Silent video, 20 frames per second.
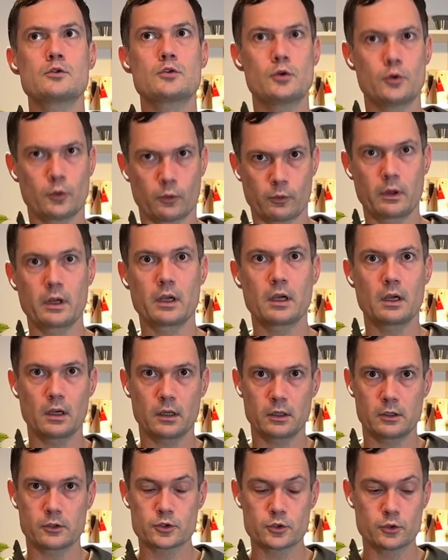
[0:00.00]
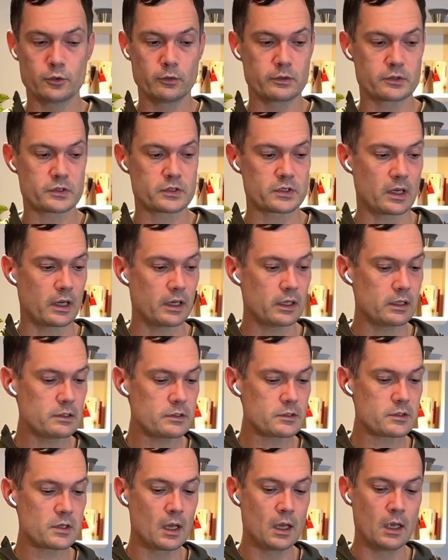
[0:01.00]
touring cut true to
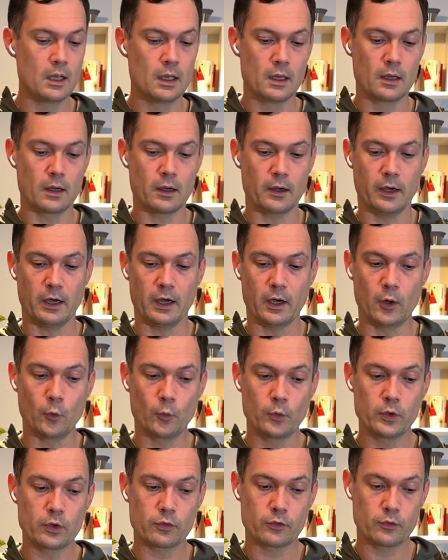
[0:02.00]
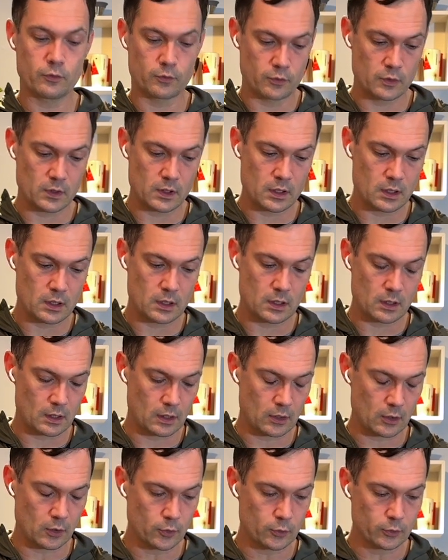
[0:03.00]
size, with the
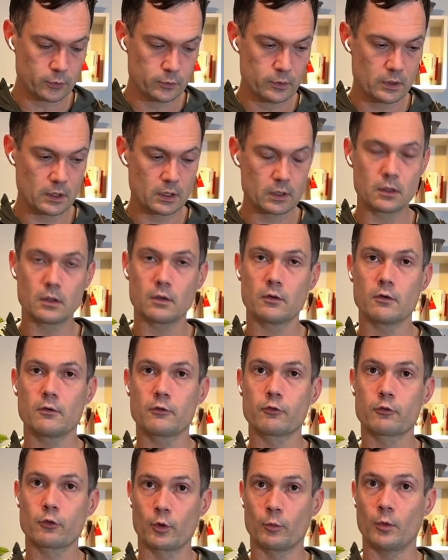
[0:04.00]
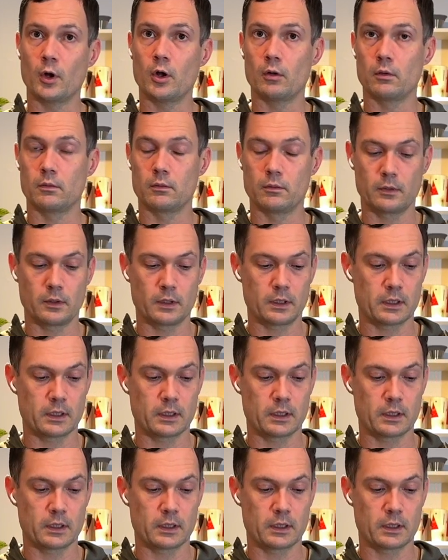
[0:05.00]
included thermal